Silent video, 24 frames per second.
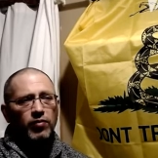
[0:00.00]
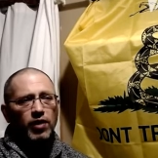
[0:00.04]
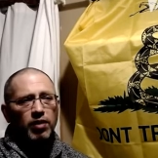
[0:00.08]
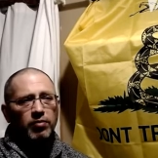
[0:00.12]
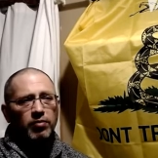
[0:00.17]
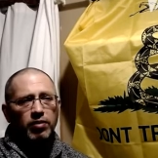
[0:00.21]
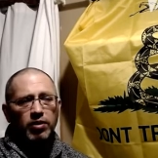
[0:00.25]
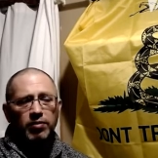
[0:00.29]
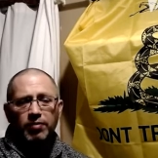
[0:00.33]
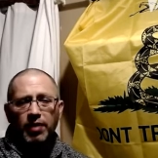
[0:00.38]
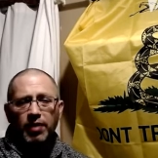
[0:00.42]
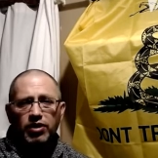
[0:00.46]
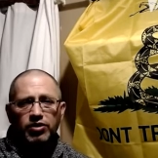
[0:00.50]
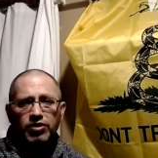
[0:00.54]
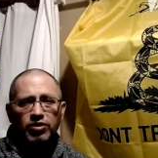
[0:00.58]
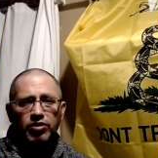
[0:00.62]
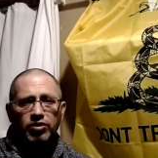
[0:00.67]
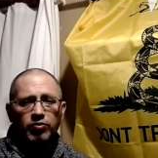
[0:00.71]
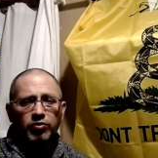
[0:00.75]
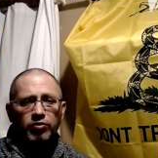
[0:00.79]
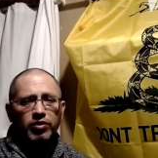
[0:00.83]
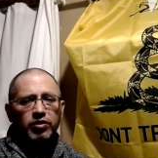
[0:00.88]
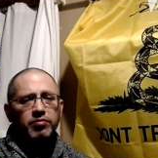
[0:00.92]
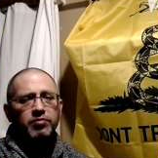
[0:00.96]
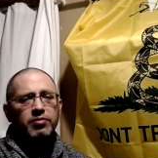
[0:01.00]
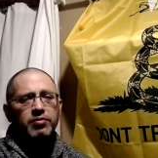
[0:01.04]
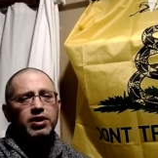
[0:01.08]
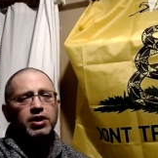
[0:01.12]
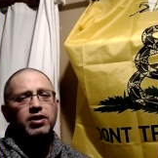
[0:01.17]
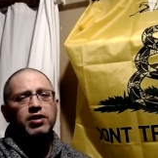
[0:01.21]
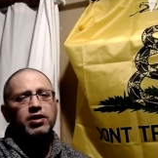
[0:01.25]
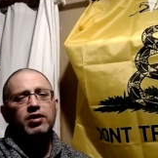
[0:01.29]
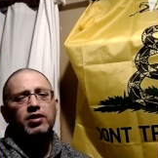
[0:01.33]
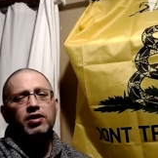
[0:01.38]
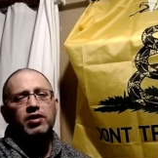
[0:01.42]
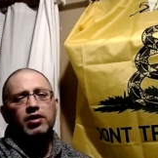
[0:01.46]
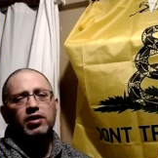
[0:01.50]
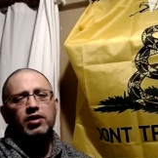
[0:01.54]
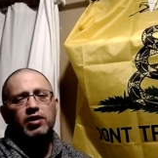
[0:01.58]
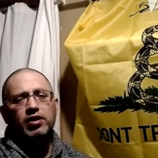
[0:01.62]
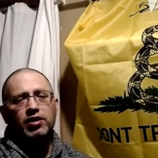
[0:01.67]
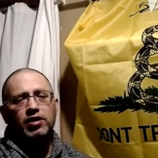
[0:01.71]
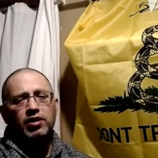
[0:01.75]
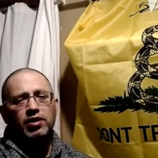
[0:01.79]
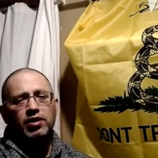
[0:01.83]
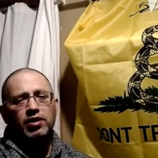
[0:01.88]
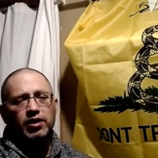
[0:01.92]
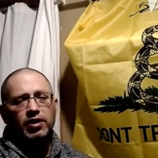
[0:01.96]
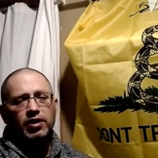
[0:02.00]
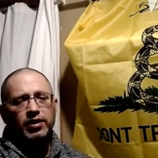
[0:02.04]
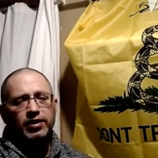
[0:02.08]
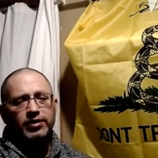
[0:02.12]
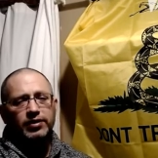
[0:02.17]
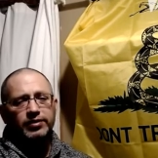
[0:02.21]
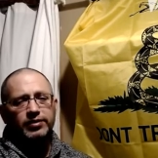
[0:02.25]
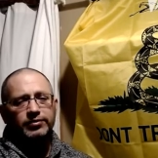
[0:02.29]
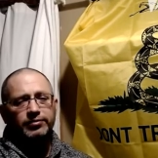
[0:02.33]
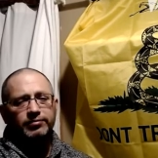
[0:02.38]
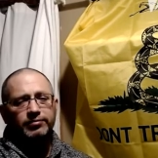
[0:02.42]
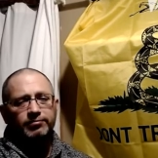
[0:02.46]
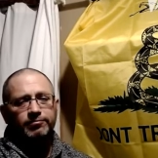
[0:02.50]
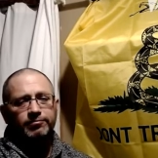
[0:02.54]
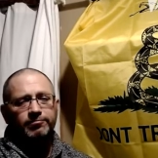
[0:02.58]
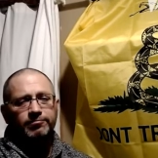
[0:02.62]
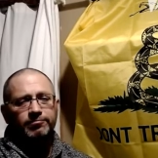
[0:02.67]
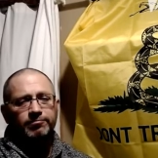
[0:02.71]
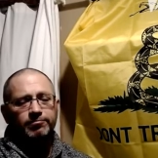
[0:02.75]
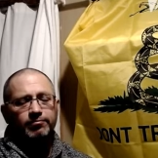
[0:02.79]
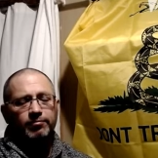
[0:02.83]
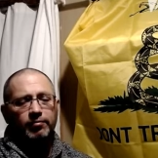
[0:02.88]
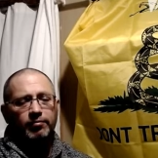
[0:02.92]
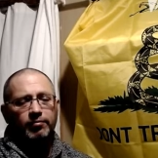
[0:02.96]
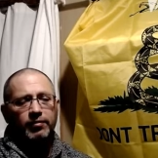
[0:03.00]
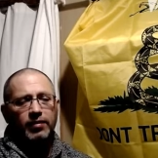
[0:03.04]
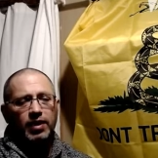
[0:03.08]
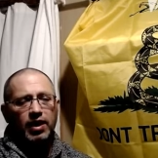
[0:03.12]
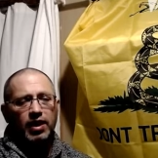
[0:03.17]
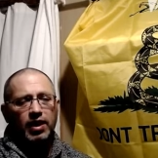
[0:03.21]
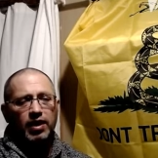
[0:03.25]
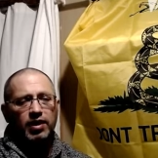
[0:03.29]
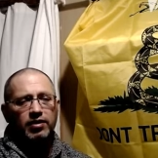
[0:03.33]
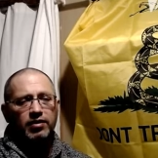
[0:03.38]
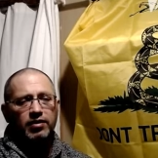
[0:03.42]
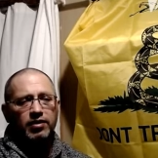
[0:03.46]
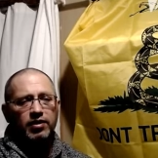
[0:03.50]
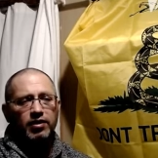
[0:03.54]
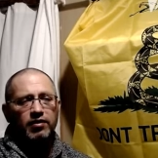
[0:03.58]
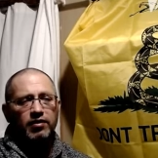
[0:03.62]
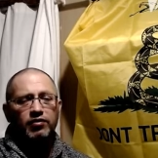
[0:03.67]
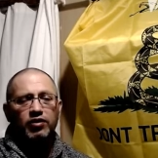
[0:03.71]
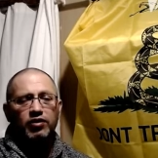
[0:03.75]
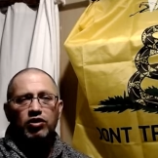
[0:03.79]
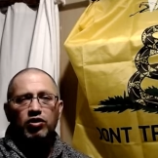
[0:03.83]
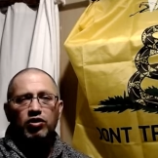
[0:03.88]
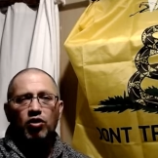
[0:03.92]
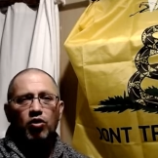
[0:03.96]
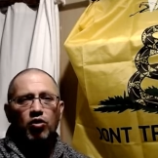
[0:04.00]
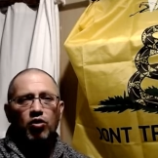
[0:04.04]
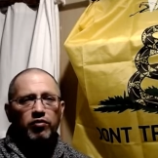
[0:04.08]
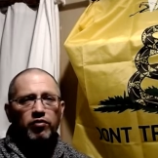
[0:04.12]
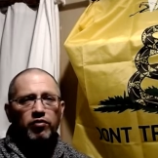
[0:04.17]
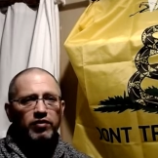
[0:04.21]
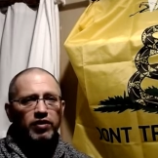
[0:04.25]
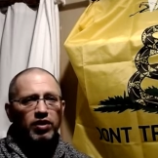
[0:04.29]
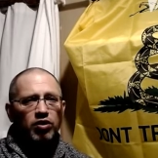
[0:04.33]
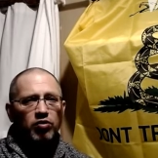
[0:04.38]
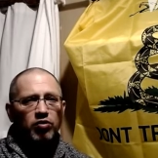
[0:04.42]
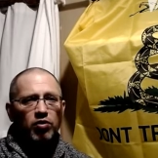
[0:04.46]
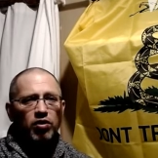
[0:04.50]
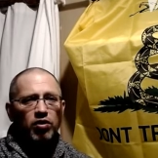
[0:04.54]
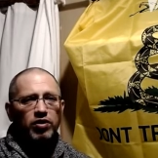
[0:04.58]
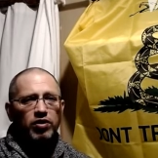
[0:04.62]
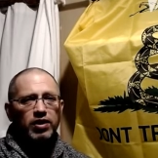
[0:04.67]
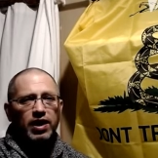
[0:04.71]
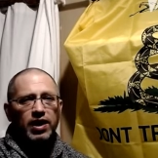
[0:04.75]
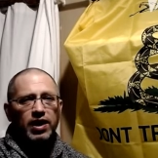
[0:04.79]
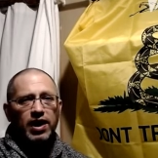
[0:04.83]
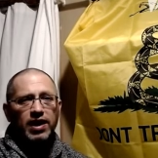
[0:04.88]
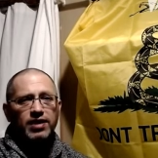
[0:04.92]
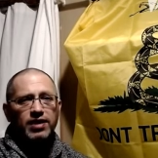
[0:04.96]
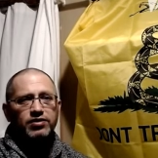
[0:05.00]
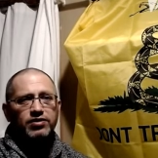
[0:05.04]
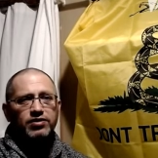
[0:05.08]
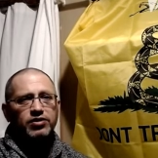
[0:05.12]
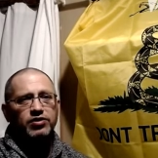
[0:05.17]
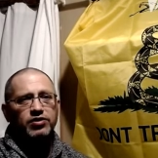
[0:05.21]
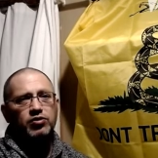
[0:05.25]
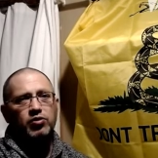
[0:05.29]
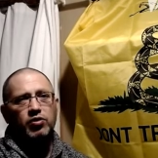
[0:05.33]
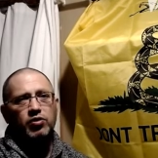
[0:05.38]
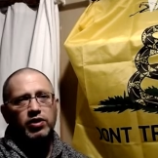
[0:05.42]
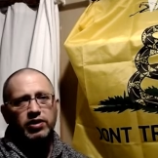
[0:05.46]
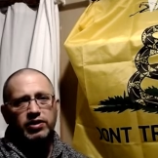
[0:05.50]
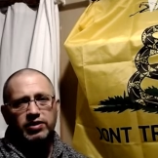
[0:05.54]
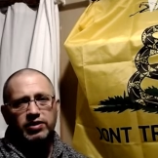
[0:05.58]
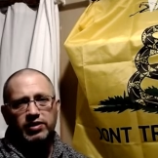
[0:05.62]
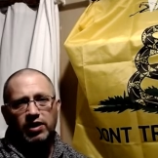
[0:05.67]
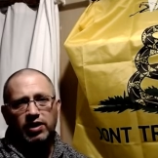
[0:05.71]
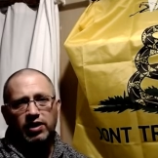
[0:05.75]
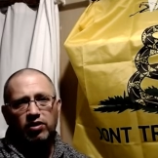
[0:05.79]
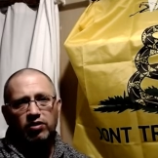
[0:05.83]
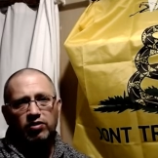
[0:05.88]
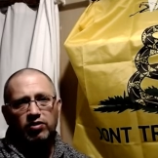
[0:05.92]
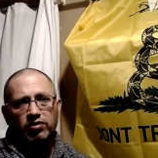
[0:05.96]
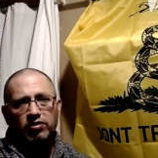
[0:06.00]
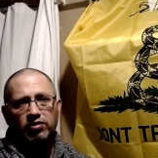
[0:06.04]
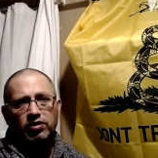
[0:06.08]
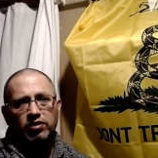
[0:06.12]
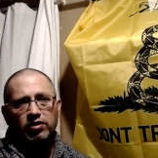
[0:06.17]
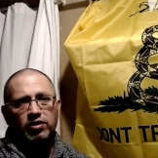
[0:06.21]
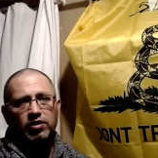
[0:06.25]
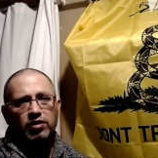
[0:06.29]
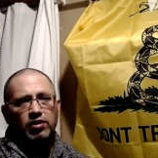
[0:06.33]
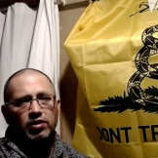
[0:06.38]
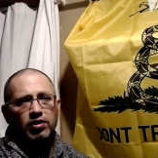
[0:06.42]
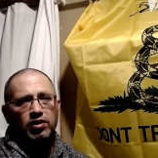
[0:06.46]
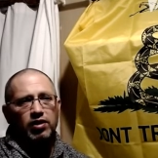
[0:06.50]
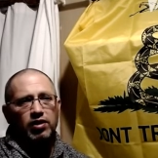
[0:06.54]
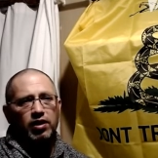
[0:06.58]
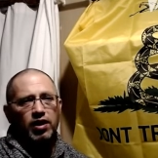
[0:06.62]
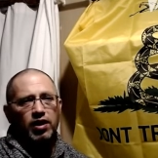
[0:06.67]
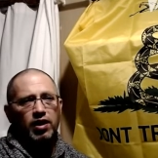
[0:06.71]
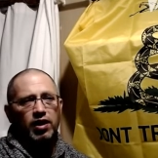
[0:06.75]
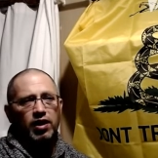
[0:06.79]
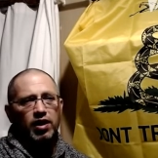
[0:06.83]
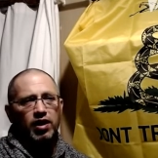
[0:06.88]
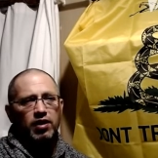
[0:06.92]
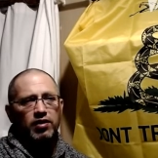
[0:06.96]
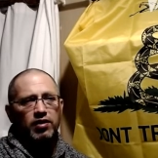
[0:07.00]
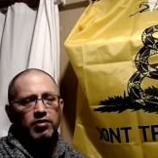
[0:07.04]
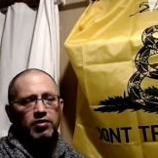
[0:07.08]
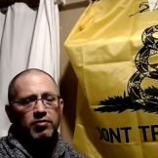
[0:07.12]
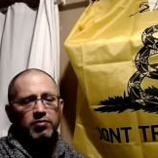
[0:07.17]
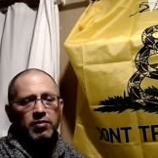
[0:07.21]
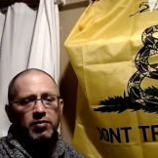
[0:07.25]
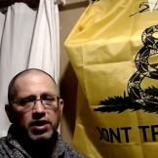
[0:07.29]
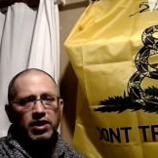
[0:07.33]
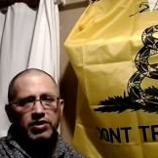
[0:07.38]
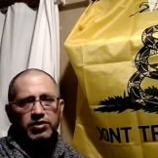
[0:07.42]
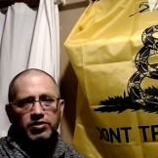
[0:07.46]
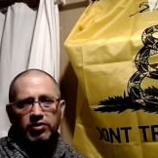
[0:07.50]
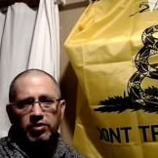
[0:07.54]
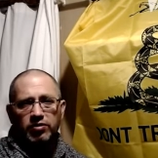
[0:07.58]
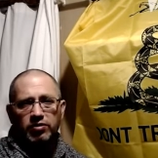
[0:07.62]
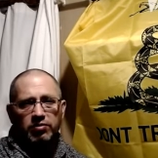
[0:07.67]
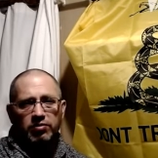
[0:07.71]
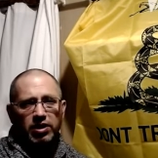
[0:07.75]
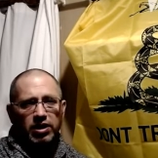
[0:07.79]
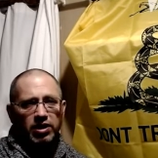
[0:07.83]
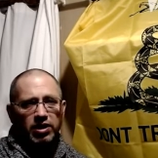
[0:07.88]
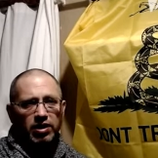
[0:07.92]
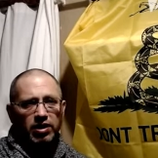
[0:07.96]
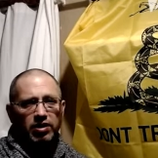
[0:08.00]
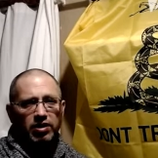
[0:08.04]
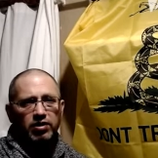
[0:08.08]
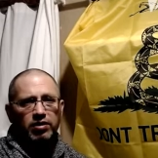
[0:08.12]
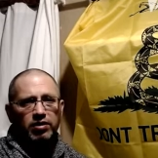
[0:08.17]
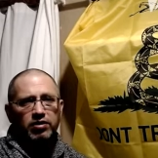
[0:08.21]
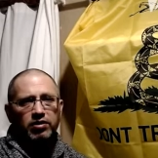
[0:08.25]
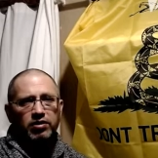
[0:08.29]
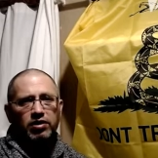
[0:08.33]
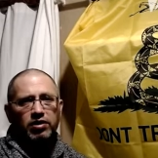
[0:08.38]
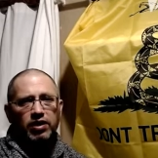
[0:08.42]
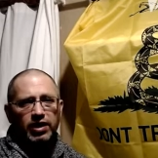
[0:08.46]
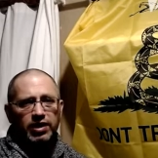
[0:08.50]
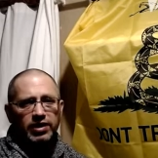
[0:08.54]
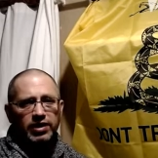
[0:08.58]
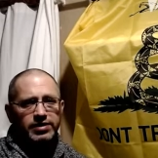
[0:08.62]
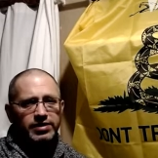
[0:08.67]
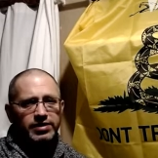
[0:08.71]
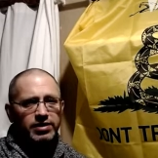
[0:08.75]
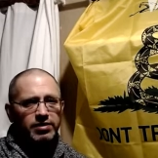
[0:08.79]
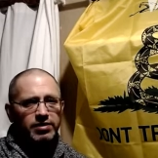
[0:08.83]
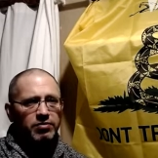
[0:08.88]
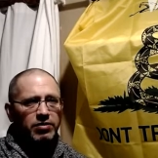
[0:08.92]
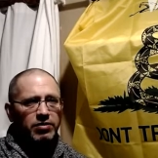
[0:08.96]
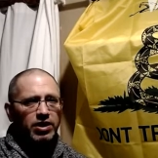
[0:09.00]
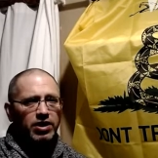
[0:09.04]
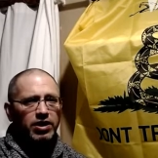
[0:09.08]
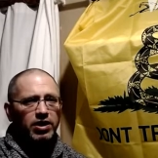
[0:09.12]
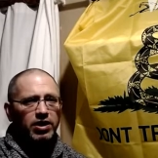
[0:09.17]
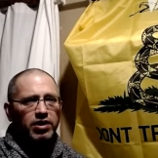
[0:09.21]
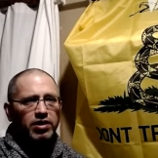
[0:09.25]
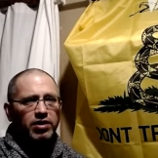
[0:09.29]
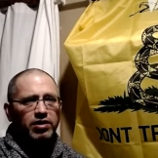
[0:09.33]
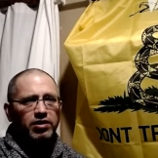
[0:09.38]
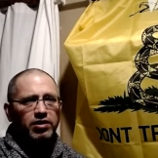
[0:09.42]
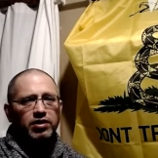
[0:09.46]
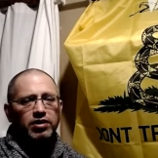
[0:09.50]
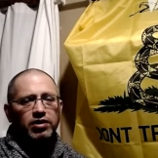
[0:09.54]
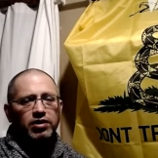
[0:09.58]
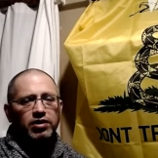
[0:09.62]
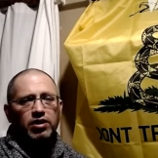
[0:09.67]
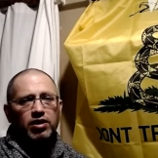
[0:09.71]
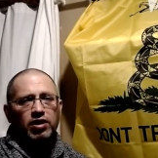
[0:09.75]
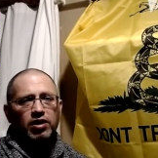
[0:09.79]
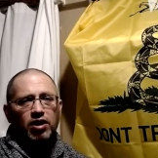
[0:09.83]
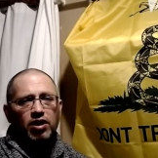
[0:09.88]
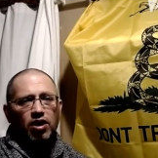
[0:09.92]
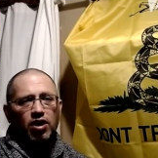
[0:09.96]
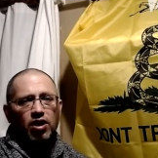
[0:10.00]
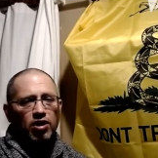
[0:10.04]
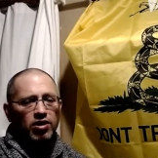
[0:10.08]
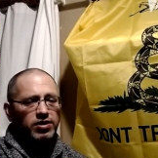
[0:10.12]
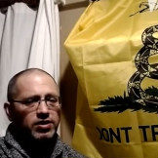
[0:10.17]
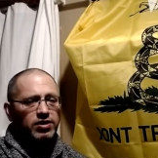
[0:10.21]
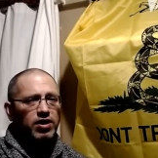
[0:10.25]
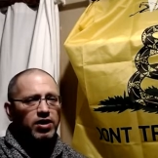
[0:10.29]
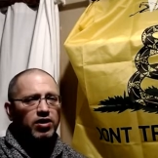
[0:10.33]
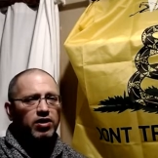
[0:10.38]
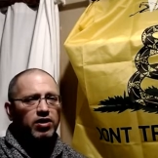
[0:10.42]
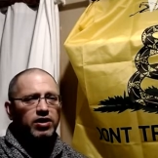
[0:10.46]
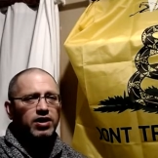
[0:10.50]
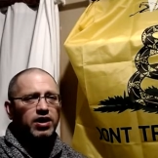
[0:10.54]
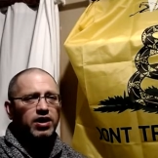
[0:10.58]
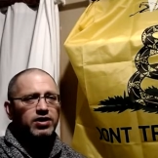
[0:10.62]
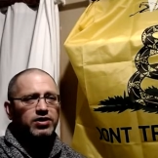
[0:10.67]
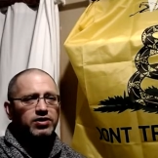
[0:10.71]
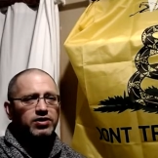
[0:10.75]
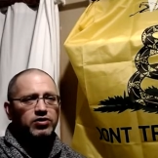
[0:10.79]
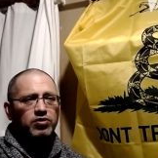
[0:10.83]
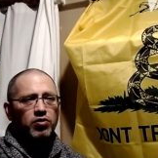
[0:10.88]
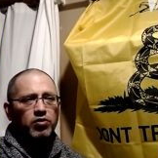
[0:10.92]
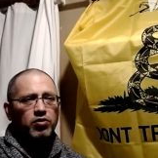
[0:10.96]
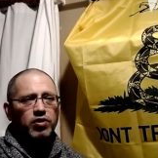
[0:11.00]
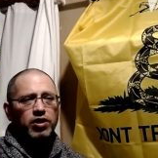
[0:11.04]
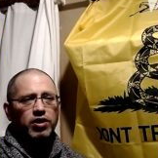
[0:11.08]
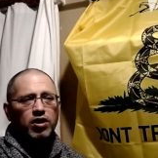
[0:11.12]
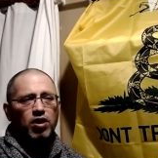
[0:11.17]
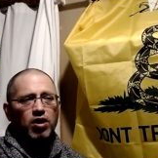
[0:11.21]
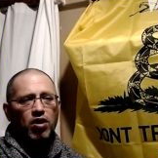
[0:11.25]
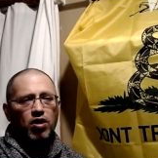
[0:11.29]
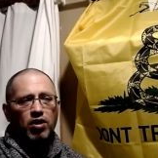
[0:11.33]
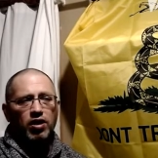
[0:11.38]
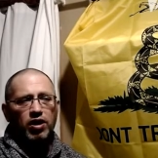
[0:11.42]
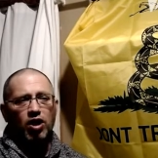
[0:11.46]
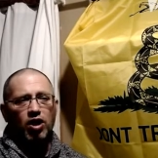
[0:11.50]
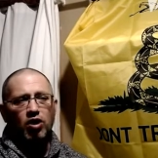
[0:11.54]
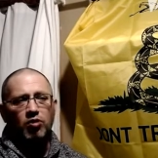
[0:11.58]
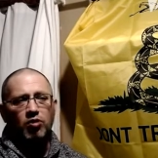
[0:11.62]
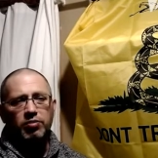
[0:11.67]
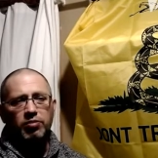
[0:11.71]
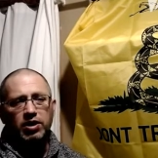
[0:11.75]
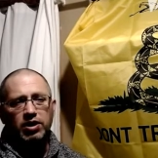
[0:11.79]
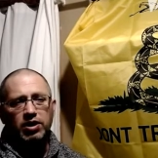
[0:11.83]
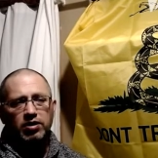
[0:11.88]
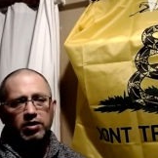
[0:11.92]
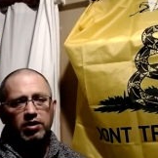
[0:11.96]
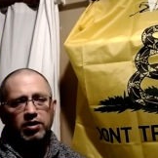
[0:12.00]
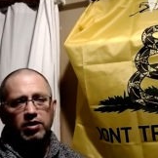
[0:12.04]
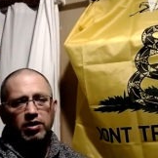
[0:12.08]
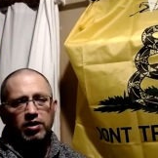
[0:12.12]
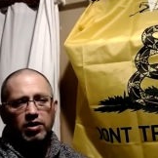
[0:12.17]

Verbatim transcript: be patient with me. Um, and if you know of anyone that has a story to tell. And the mainstream media, the legacy media, aren't telling that story, aren't helping,